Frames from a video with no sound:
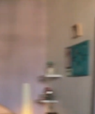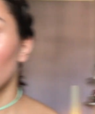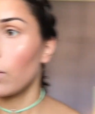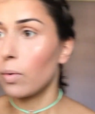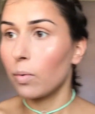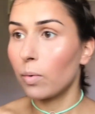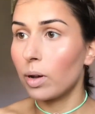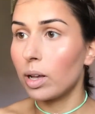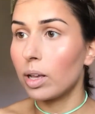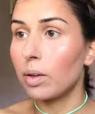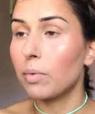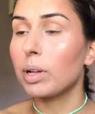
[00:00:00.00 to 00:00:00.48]

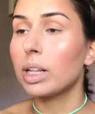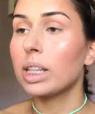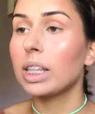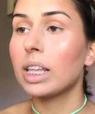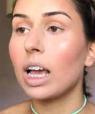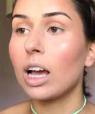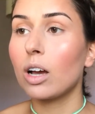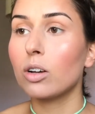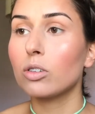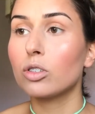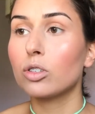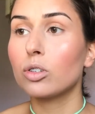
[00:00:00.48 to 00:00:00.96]
We will
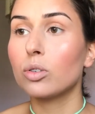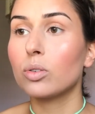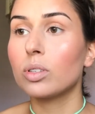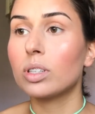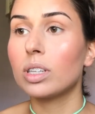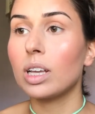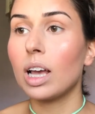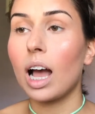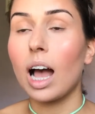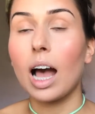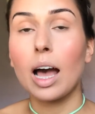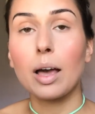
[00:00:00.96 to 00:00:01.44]
now do
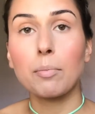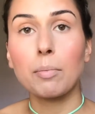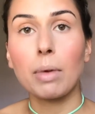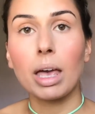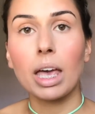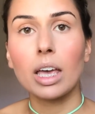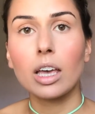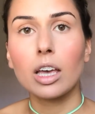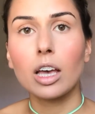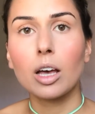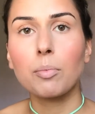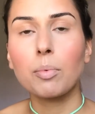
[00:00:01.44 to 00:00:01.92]
the eye
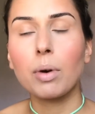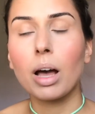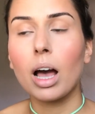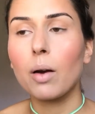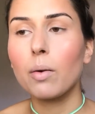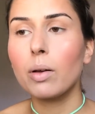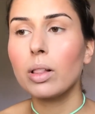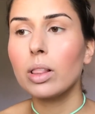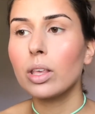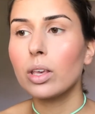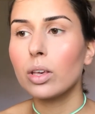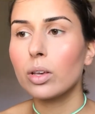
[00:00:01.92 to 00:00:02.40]
makeup. I
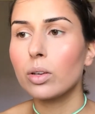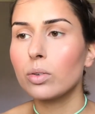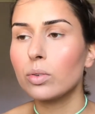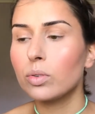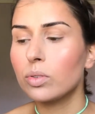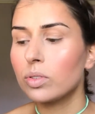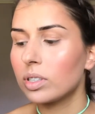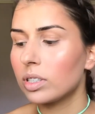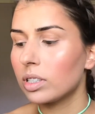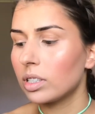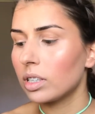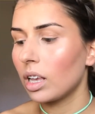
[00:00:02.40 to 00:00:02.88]
will
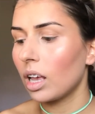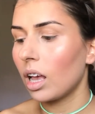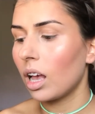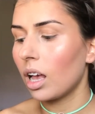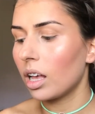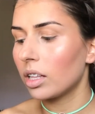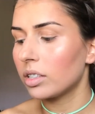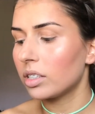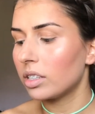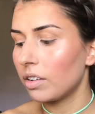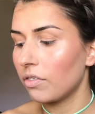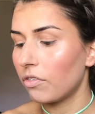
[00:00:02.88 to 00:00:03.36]
use
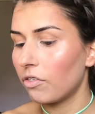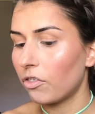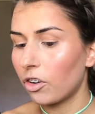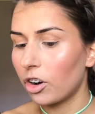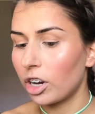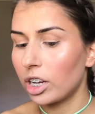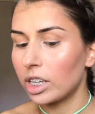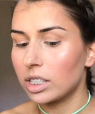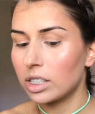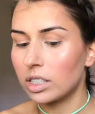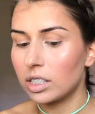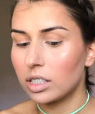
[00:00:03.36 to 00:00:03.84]

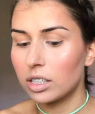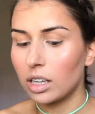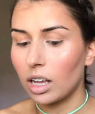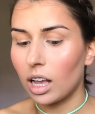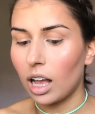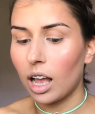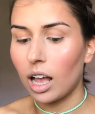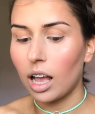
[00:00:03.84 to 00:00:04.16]
different